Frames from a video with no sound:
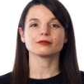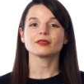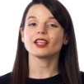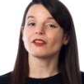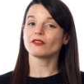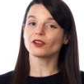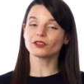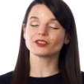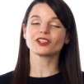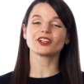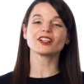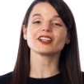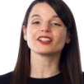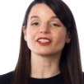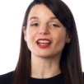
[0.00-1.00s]
If you're
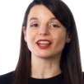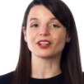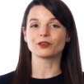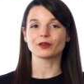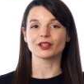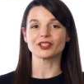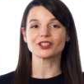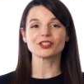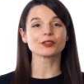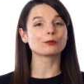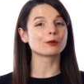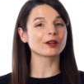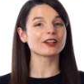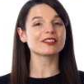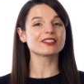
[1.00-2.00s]
learning a language, the
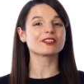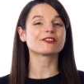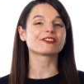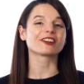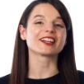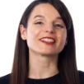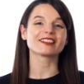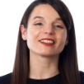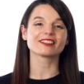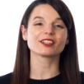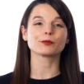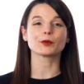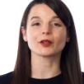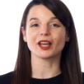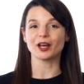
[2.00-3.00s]
words and phrases that
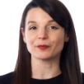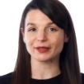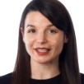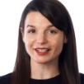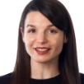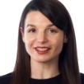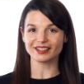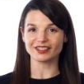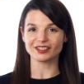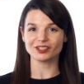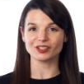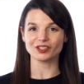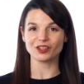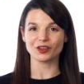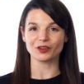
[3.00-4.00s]
will come easiest
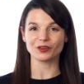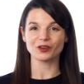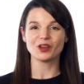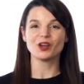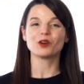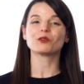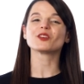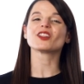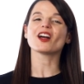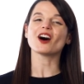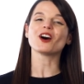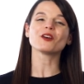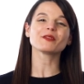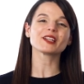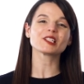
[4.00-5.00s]
to you will
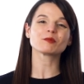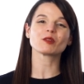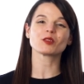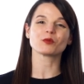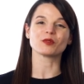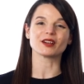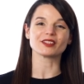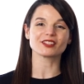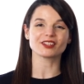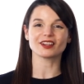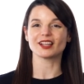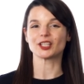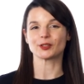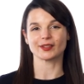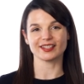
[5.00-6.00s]
always be the ones you're
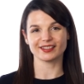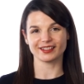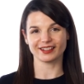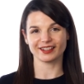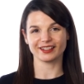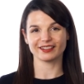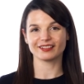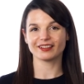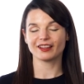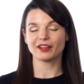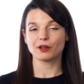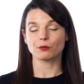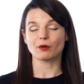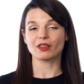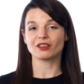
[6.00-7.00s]
interested in,
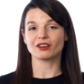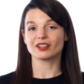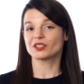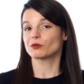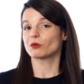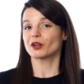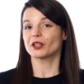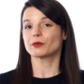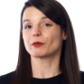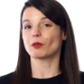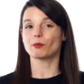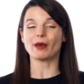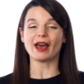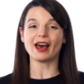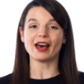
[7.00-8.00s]
whether it's words with
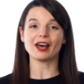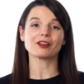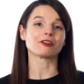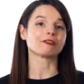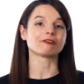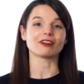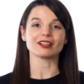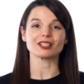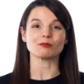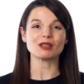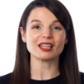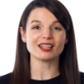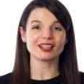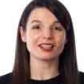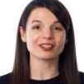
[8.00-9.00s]
bad or funny
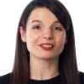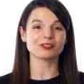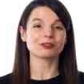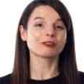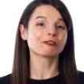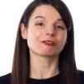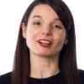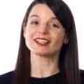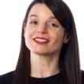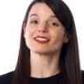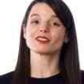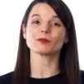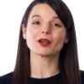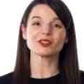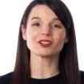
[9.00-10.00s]
meanings or phrases
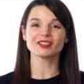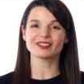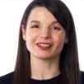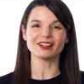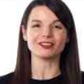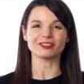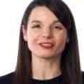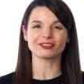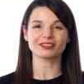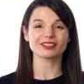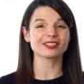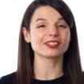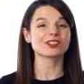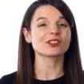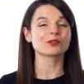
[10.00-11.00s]
about yourself,
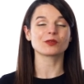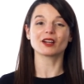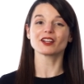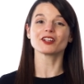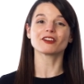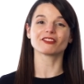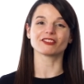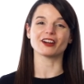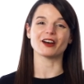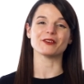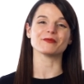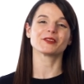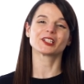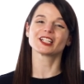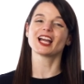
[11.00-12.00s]
such as where you're
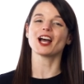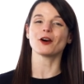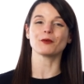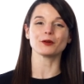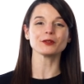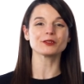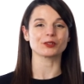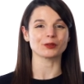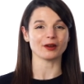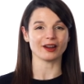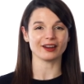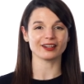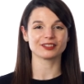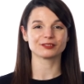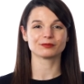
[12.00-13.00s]
from or how old you
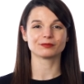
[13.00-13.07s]
are.